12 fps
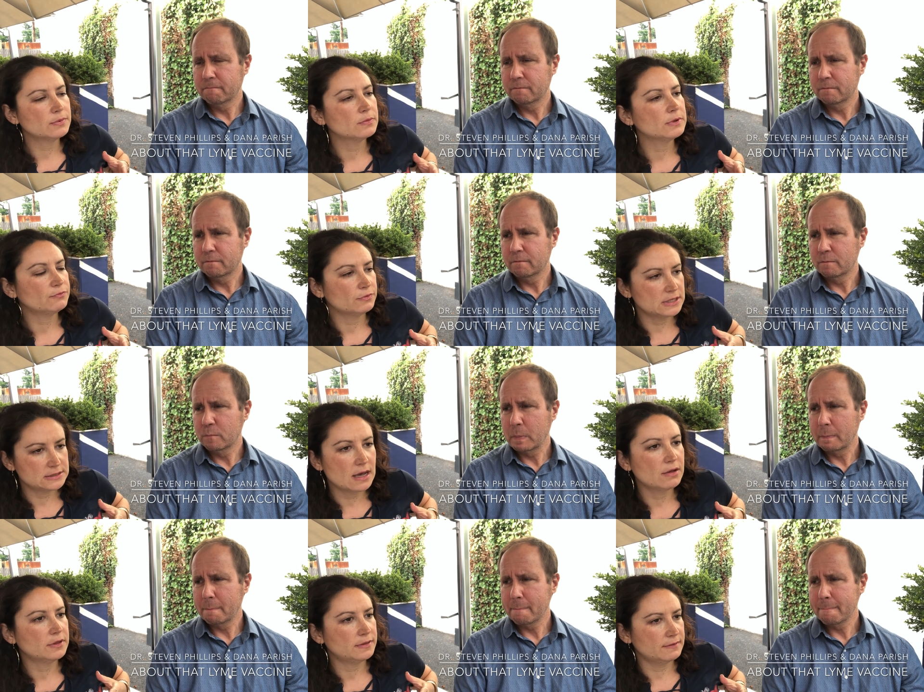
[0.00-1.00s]
Speaker 1: people to be freaked
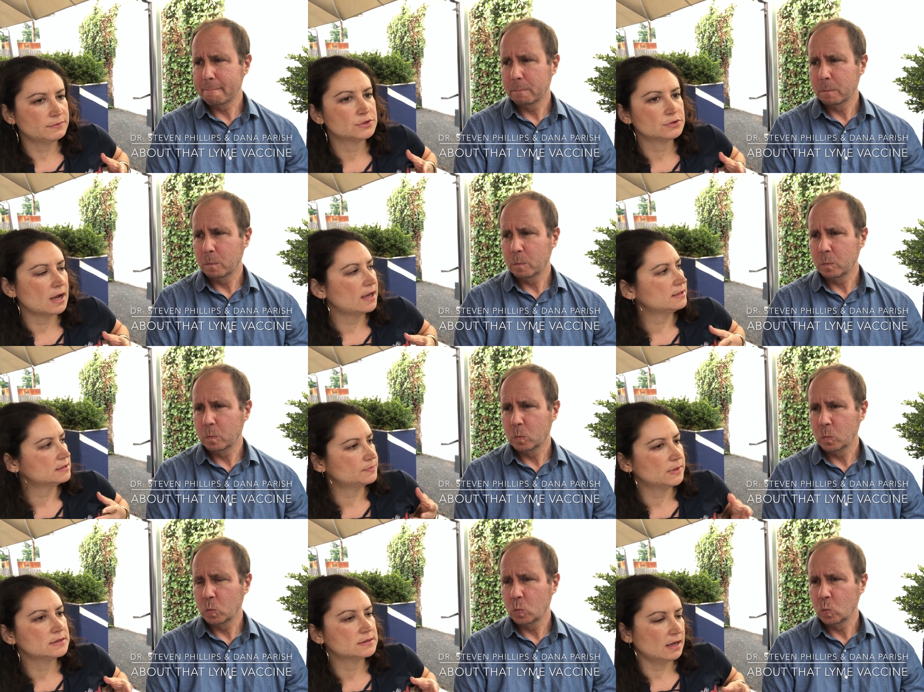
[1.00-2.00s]
out that they have to try these
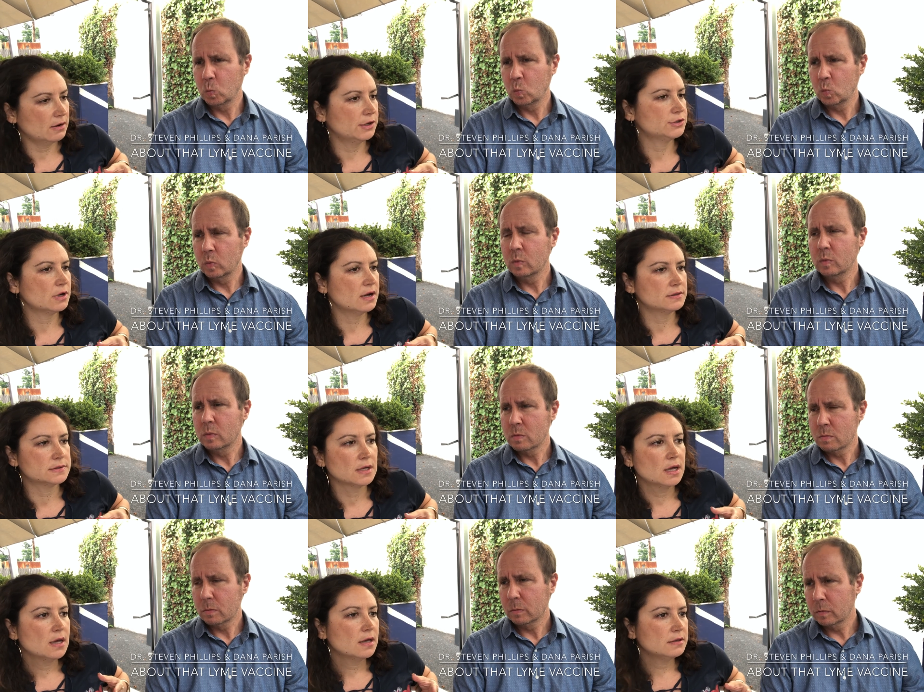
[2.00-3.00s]
big scary drugs.
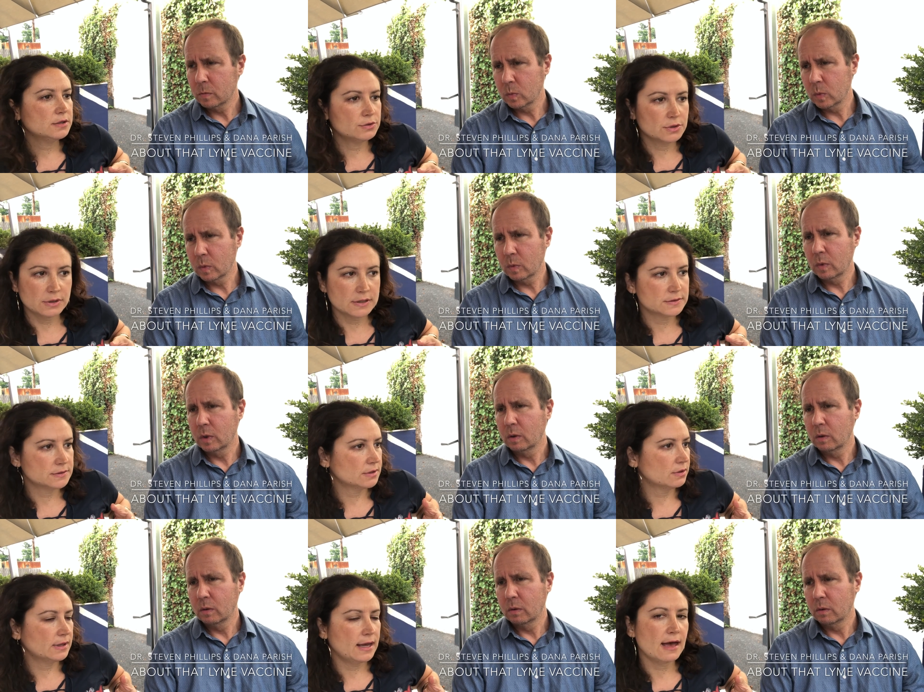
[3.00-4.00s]
You don't
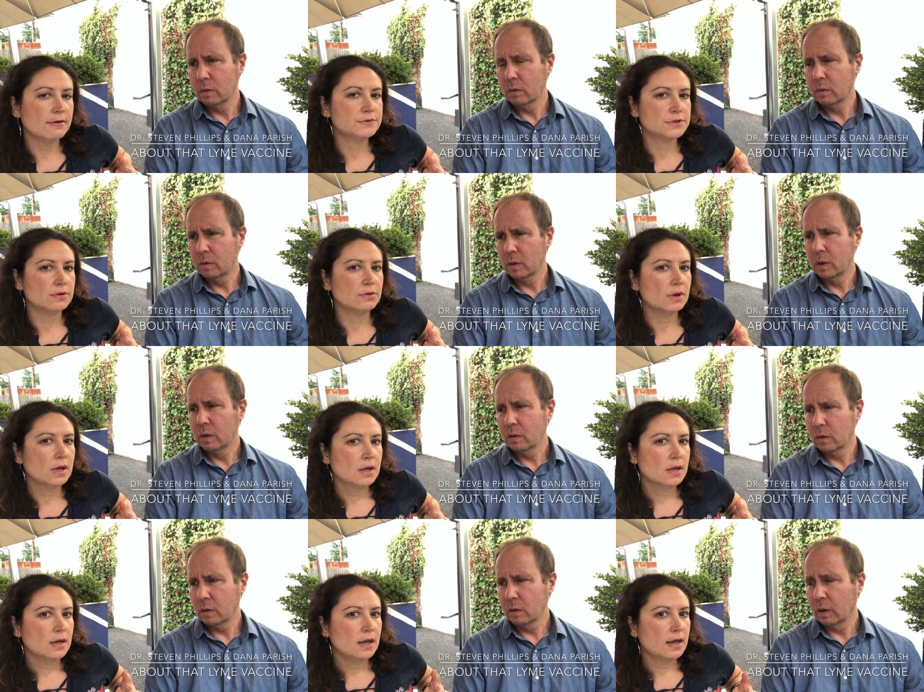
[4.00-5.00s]
necessarily have to.
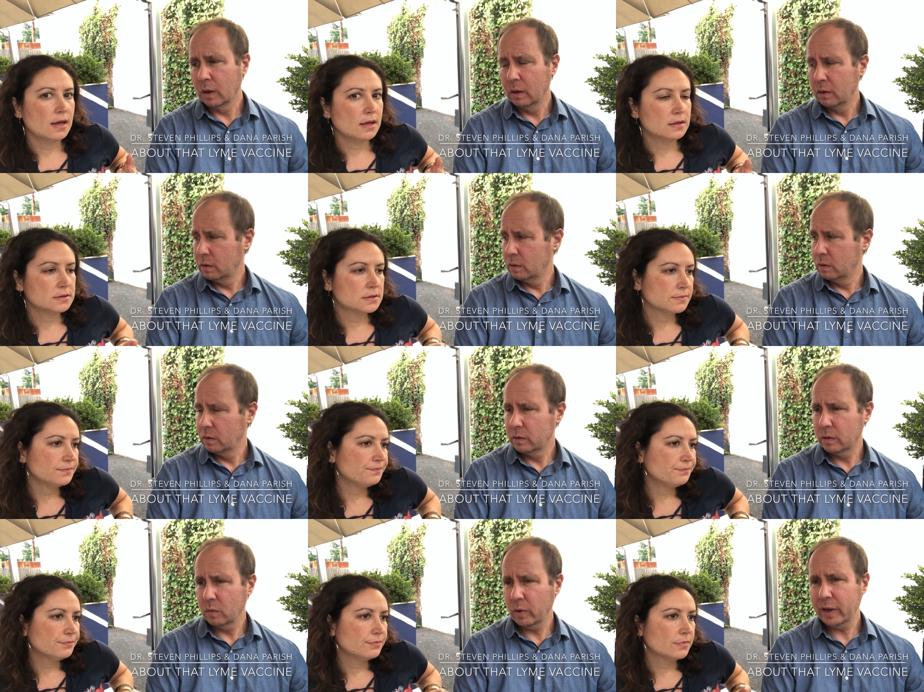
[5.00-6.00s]
And
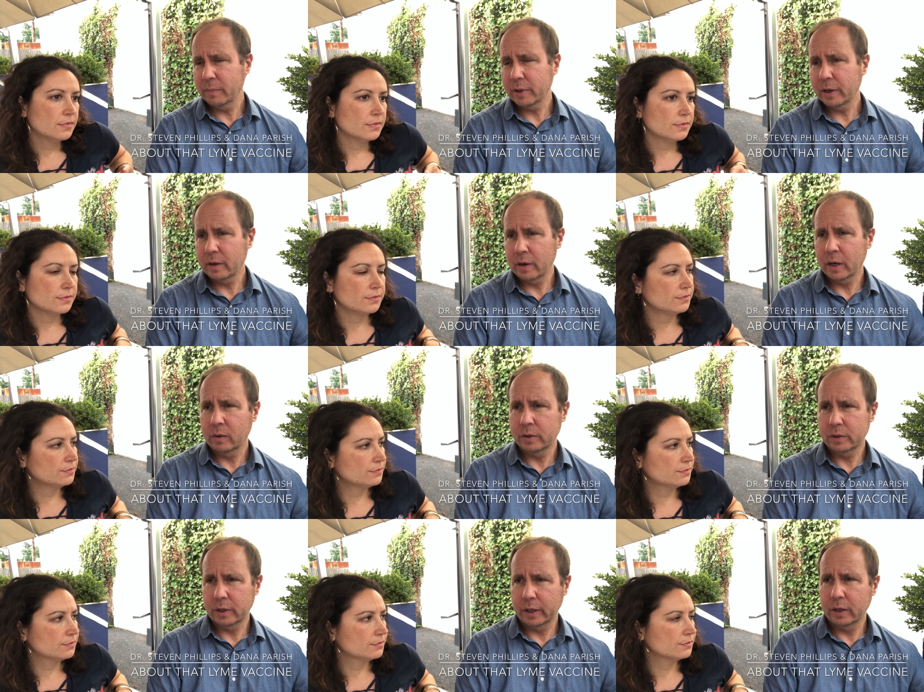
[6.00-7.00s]
Speaker 2: the way I play it now
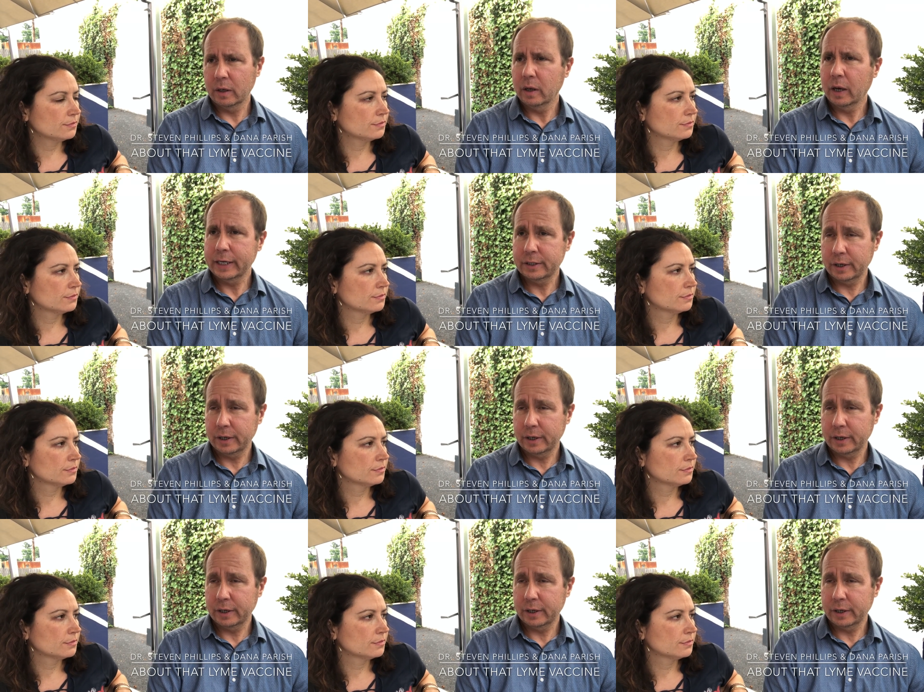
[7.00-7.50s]
is that I